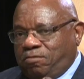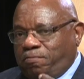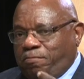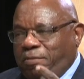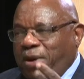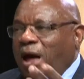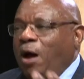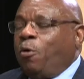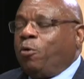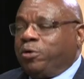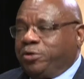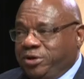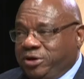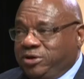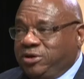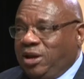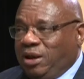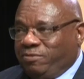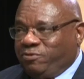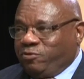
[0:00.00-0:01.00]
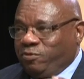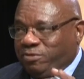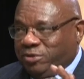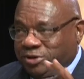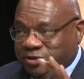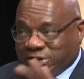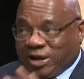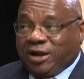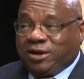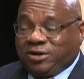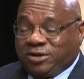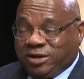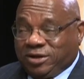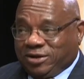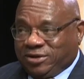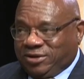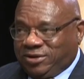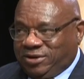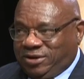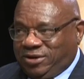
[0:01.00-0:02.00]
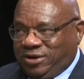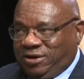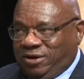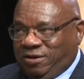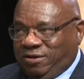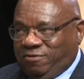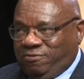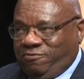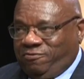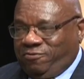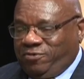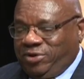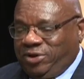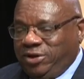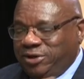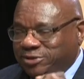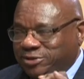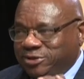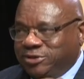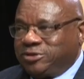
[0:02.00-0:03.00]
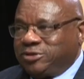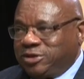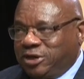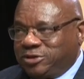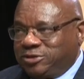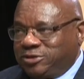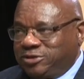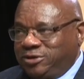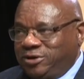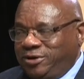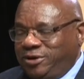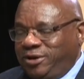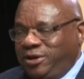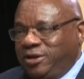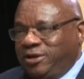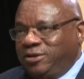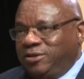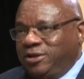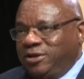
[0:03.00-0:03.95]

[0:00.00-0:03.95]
Power that comes from this idea of his success in